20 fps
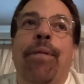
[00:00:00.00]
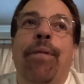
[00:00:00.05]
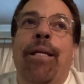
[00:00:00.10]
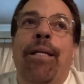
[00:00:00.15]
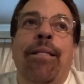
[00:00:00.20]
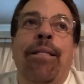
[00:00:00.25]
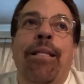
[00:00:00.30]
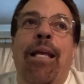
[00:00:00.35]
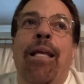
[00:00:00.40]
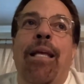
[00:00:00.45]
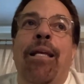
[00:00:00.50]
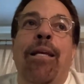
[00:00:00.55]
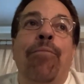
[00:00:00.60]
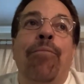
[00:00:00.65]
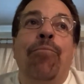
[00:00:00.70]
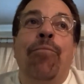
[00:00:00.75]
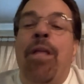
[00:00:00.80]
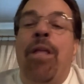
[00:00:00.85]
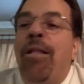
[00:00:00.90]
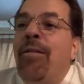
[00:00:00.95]
and,
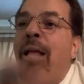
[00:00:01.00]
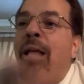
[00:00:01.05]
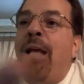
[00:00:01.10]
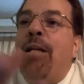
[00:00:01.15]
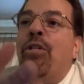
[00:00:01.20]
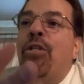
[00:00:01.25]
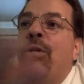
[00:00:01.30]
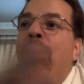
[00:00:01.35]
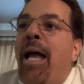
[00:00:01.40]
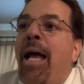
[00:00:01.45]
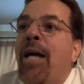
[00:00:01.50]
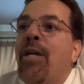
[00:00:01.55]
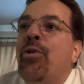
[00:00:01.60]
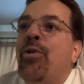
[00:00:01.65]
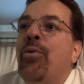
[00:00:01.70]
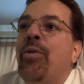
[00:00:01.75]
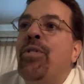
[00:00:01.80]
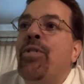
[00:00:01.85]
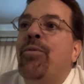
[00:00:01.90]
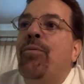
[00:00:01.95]
and actually,
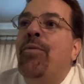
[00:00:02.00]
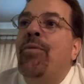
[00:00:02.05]
actually